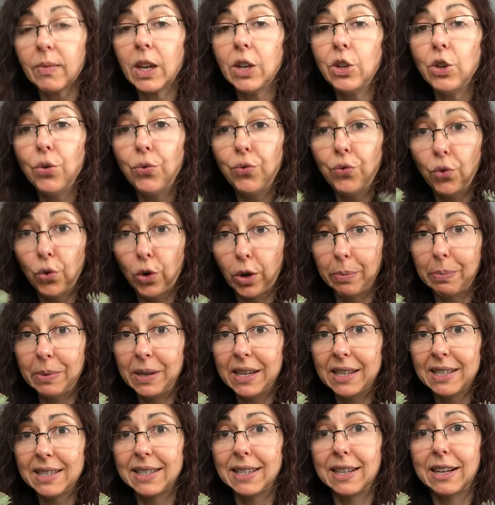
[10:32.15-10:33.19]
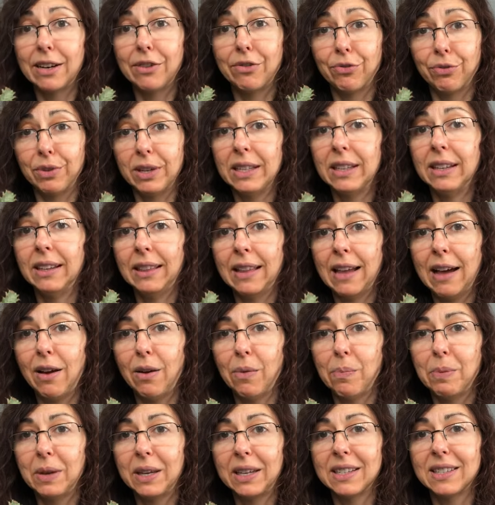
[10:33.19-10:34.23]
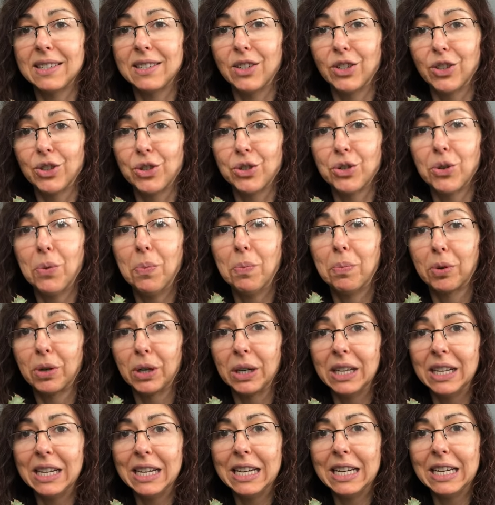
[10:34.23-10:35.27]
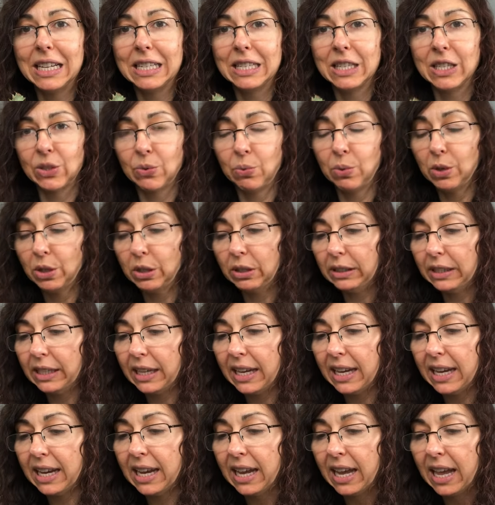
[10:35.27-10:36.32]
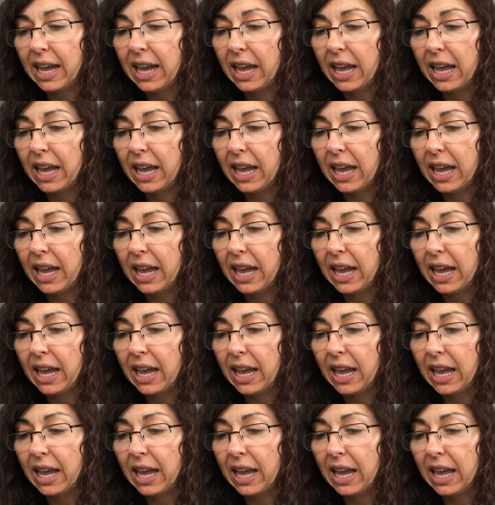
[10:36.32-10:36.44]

euphorbias that I really love because they're so pretty and swirly